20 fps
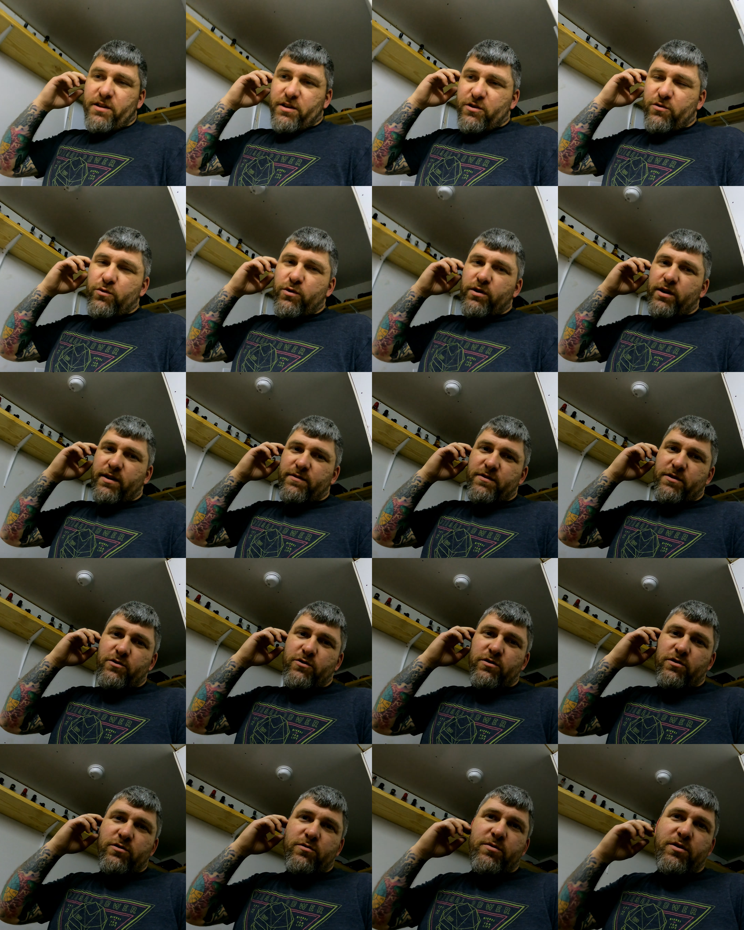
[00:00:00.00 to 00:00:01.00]
then you will have to
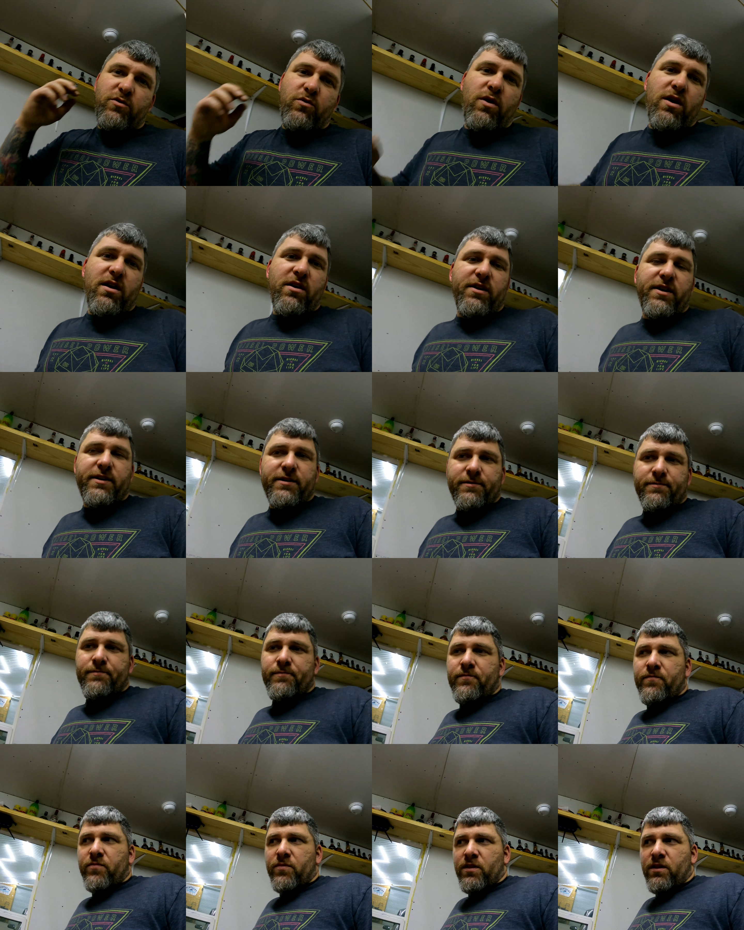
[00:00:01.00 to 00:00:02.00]
do a little bit of wiring.
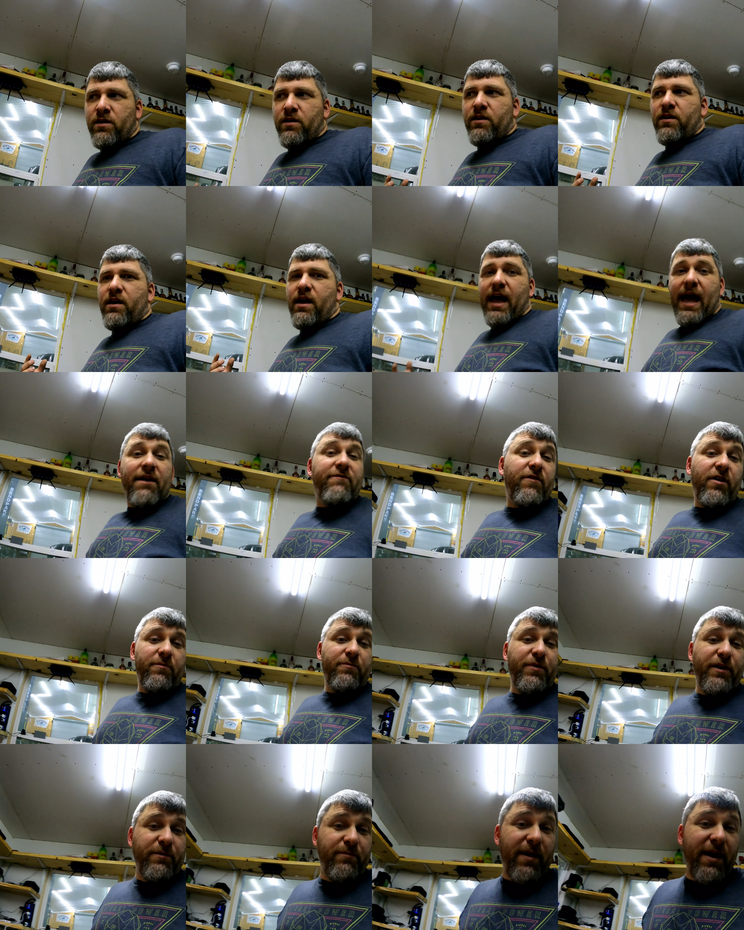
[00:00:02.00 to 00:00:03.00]
I've
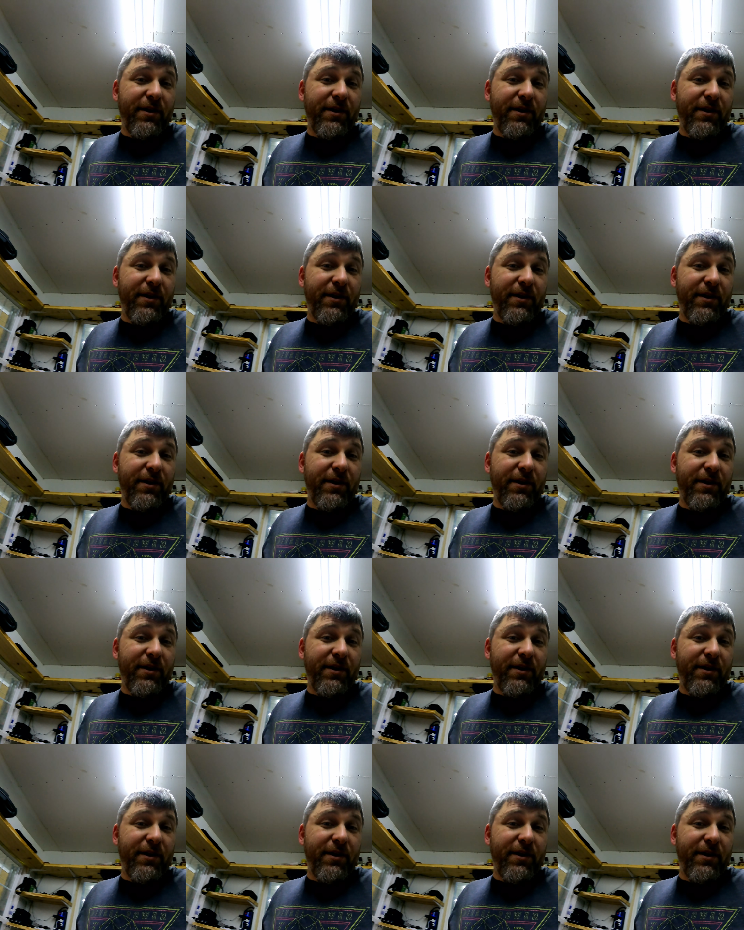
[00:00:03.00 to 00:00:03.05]
not picked